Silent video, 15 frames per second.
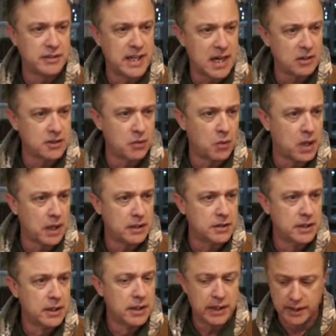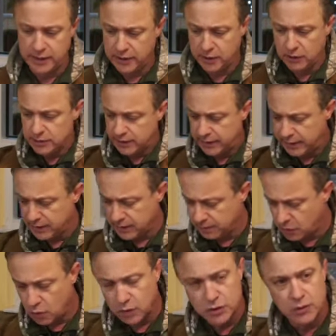dowsing rods, and he goes and digs up
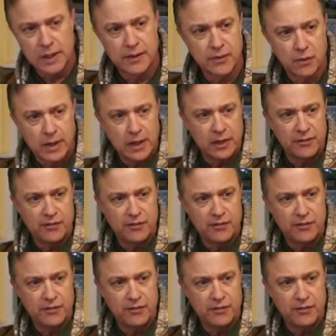coins right out of the ground.